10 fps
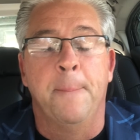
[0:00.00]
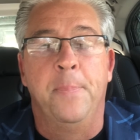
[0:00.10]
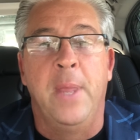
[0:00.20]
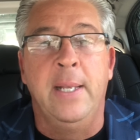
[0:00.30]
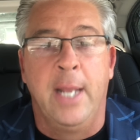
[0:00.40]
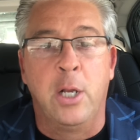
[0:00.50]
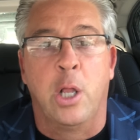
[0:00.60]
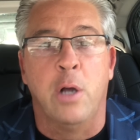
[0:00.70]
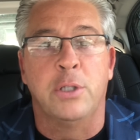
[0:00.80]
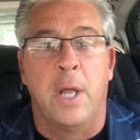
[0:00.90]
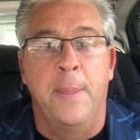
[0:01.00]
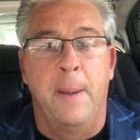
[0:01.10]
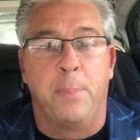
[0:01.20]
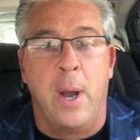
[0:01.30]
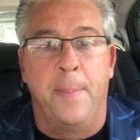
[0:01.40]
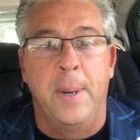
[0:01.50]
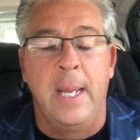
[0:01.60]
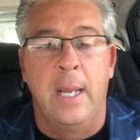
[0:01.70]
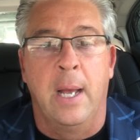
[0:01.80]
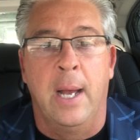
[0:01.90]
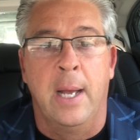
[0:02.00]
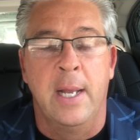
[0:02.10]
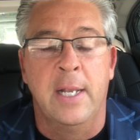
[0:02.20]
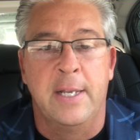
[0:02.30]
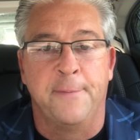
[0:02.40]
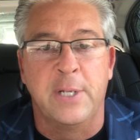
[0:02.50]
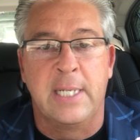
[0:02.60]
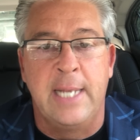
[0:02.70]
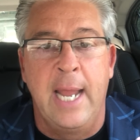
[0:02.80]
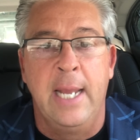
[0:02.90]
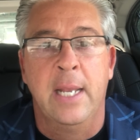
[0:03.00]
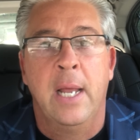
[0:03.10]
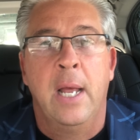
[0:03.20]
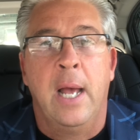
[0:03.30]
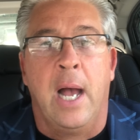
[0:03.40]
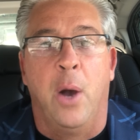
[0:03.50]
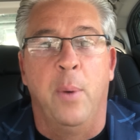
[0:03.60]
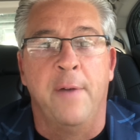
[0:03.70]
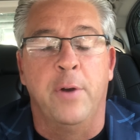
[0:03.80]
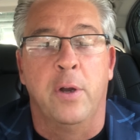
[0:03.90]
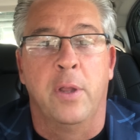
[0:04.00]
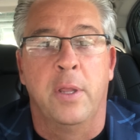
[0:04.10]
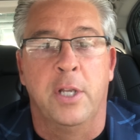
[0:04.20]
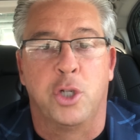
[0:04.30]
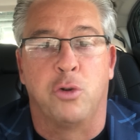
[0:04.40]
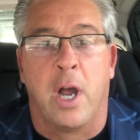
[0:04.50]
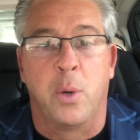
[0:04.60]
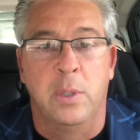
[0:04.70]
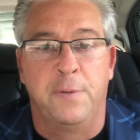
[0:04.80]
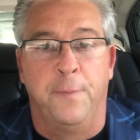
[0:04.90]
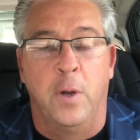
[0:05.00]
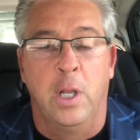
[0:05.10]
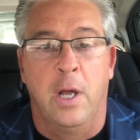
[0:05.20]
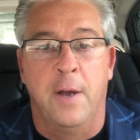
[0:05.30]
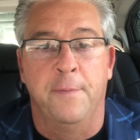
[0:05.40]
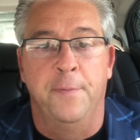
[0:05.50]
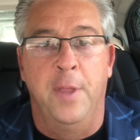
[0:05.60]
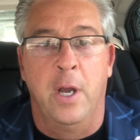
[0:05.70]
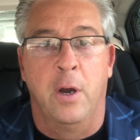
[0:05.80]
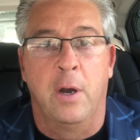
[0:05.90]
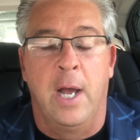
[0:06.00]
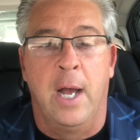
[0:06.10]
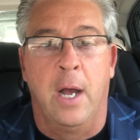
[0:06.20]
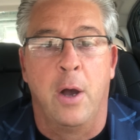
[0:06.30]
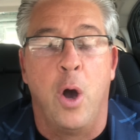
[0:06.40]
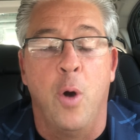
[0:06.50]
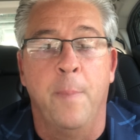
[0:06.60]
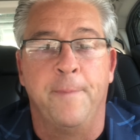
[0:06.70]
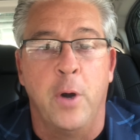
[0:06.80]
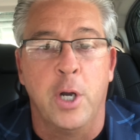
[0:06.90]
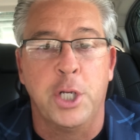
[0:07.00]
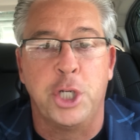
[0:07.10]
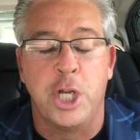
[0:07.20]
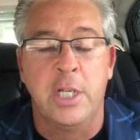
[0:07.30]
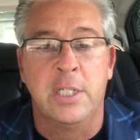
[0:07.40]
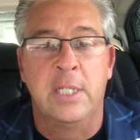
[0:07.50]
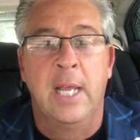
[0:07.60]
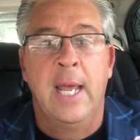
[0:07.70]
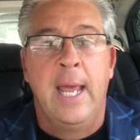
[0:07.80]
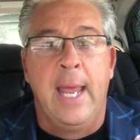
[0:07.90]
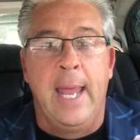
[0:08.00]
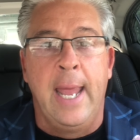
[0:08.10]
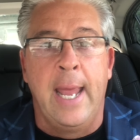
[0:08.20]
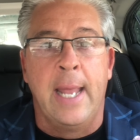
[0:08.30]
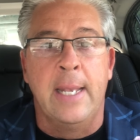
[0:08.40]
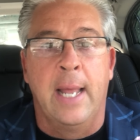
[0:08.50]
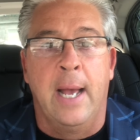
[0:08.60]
They did close on their property in a different state. However, the truck was full of their home furnishings, and